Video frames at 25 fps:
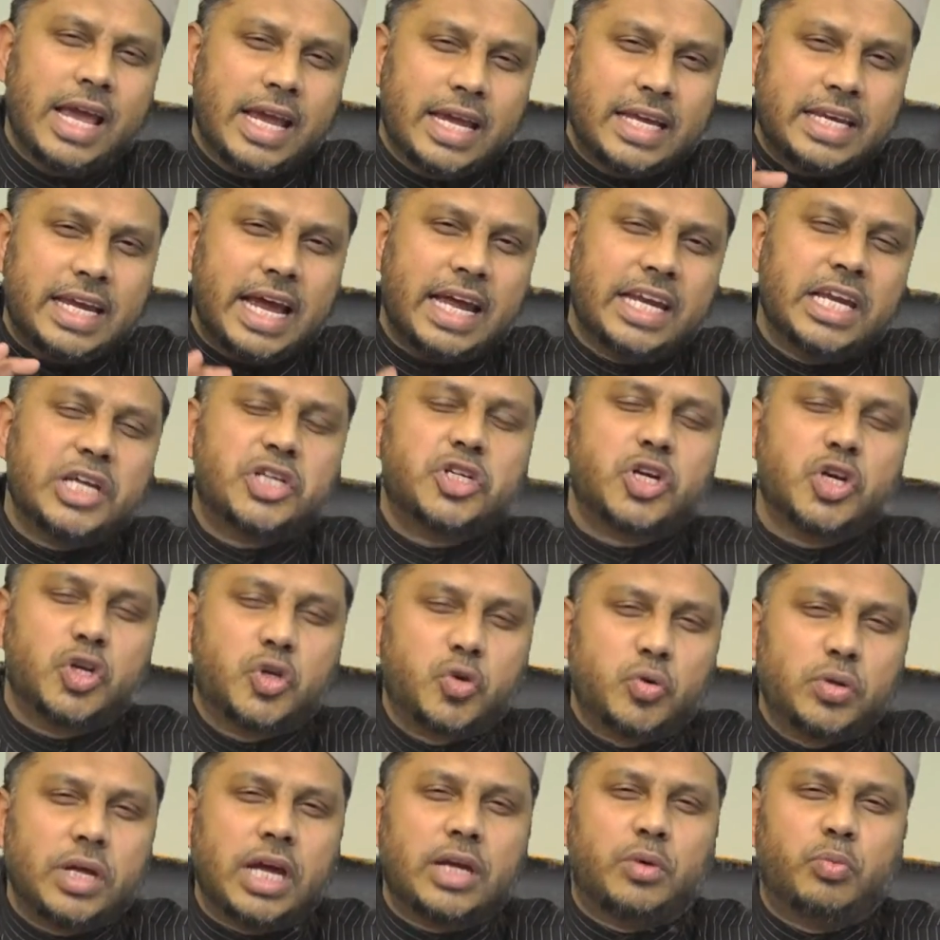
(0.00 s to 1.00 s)
In addition
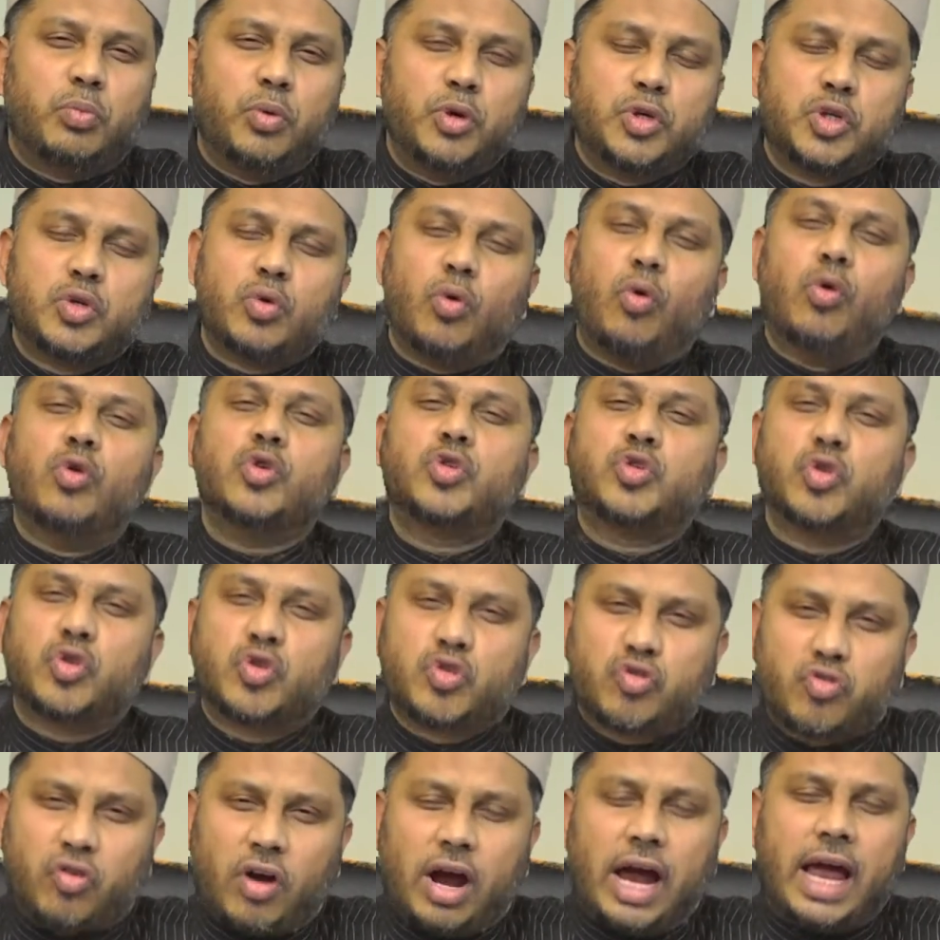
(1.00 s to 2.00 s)
to that, we should also
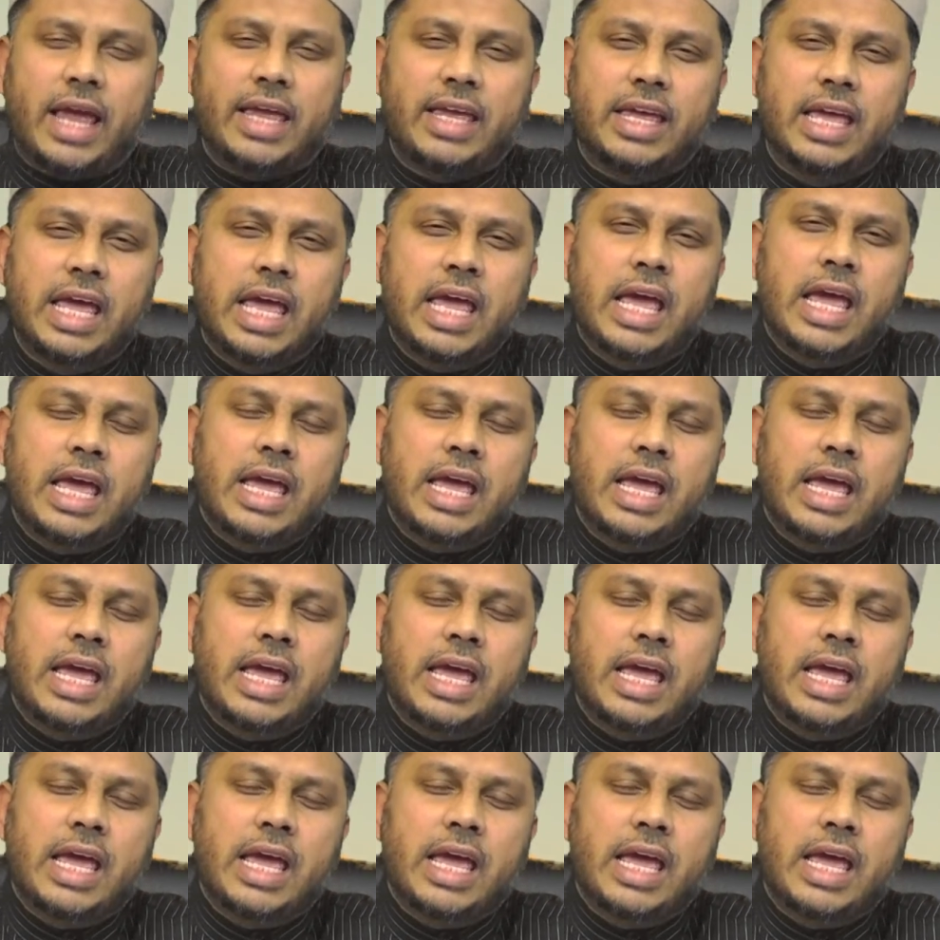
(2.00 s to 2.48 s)
try